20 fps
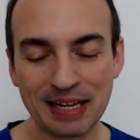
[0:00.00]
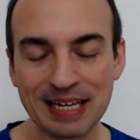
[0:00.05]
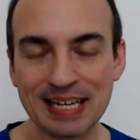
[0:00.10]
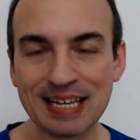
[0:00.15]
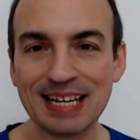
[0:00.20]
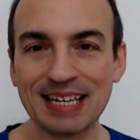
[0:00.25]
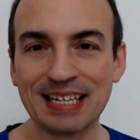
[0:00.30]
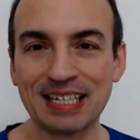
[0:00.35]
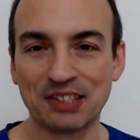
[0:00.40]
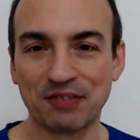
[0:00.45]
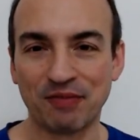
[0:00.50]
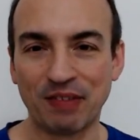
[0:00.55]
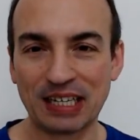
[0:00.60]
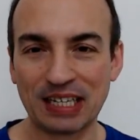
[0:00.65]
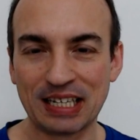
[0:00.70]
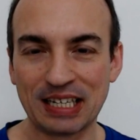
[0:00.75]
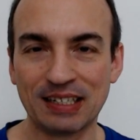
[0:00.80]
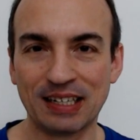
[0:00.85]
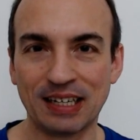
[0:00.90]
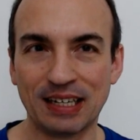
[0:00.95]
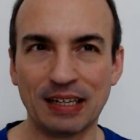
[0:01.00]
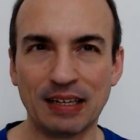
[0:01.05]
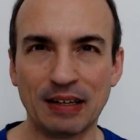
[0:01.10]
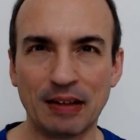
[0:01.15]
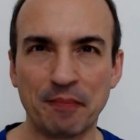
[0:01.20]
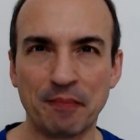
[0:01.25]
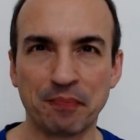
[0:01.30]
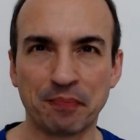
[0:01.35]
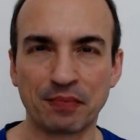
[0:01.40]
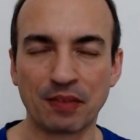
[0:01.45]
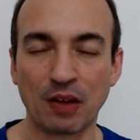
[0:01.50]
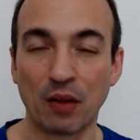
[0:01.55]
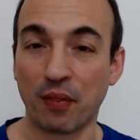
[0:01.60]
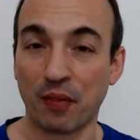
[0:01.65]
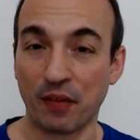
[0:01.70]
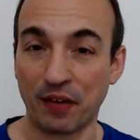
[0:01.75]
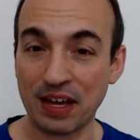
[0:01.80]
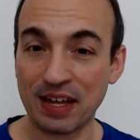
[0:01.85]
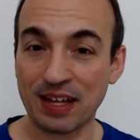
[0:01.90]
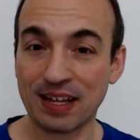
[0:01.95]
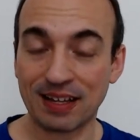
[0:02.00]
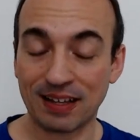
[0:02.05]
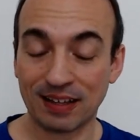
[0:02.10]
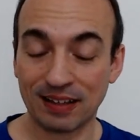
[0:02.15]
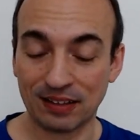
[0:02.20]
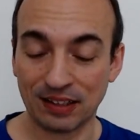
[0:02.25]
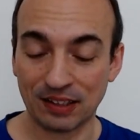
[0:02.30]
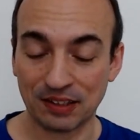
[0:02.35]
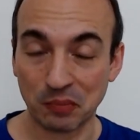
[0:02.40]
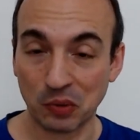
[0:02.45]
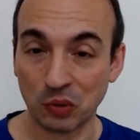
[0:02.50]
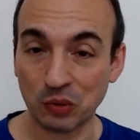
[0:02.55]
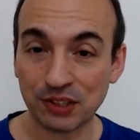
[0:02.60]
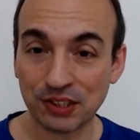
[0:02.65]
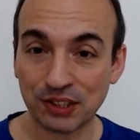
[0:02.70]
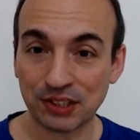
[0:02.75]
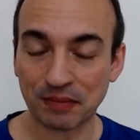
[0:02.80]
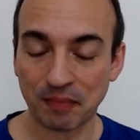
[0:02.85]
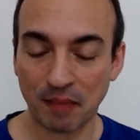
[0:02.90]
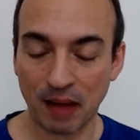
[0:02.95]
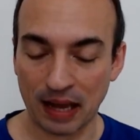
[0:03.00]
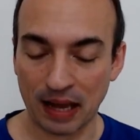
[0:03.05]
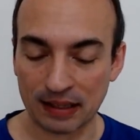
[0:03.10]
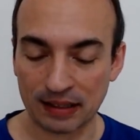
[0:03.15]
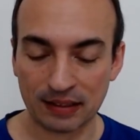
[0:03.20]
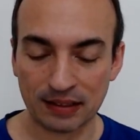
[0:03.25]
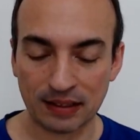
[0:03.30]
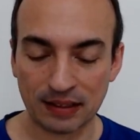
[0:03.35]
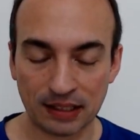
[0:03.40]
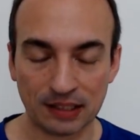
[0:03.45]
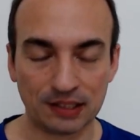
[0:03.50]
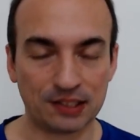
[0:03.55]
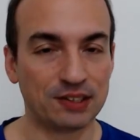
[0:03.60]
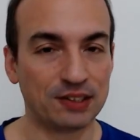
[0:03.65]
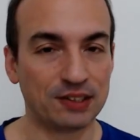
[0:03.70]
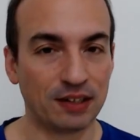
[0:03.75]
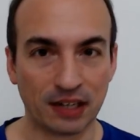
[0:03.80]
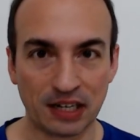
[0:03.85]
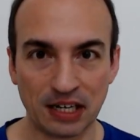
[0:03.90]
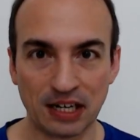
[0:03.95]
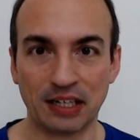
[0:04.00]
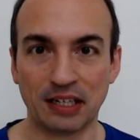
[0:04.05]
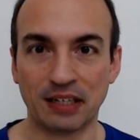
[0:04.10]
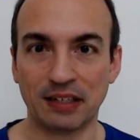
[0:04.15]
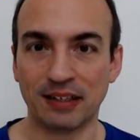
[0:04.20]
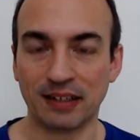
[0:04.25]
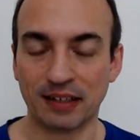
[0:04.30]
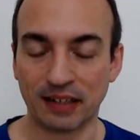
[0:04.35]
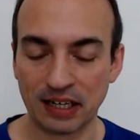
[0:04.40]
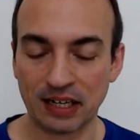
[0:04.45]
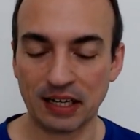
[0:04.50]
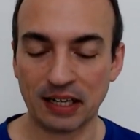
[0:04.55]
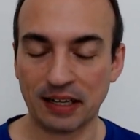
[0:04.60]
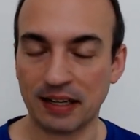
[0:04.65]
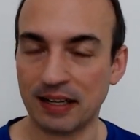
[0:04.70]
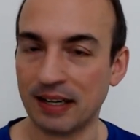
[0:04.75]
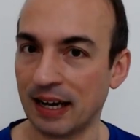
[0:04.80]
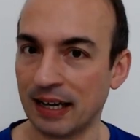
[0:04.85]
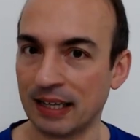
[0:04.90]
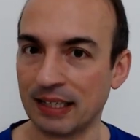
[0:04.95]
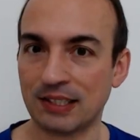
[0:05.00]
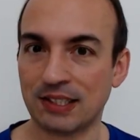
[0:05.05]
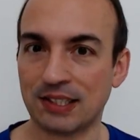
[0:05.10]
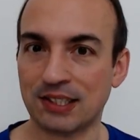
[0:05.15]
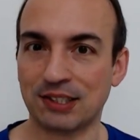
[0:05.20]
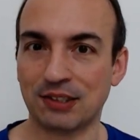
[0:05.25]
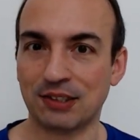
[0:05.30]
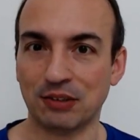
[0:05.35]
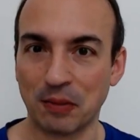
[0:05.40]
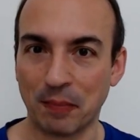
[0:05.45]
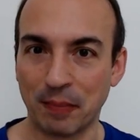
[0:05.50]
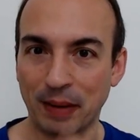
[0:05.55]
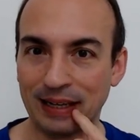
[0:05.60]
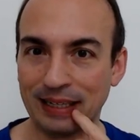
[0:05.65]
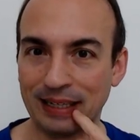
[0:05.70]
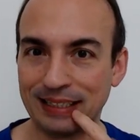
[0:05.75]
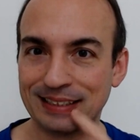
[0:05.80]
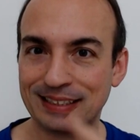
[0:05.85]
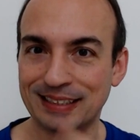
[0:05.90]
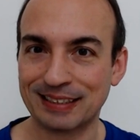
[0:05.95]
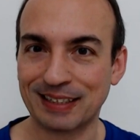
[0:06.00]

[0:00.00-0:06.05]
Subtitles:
It's very thick, this mousse, and it's really, really nice to the palate.